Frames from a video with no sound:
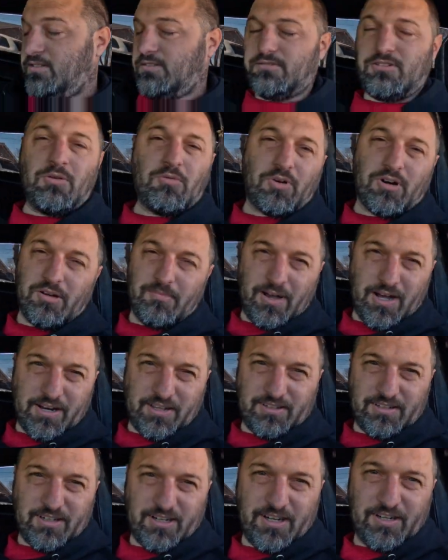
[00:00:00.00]
don't worry
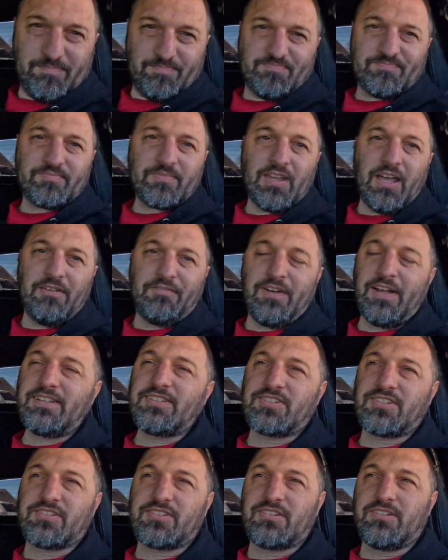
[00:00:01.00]
about it, all right? If
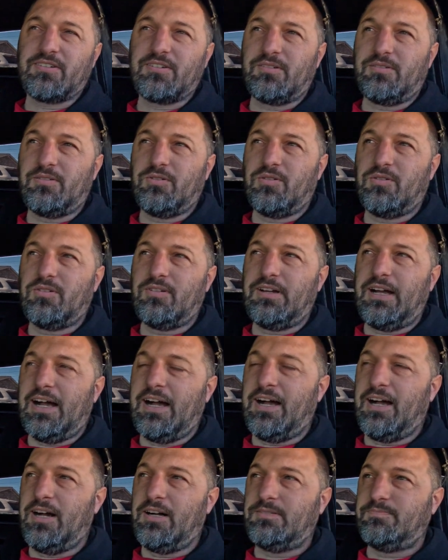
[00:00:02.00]
it's
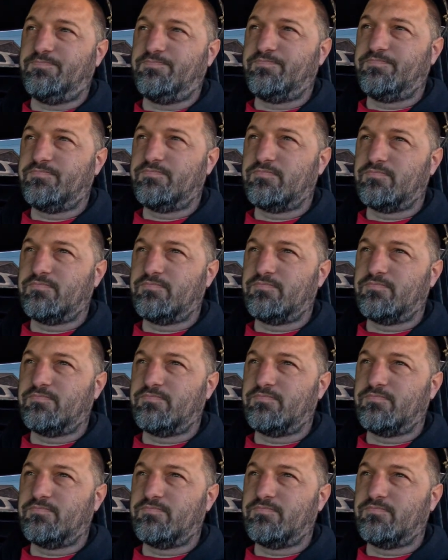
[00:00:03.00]
1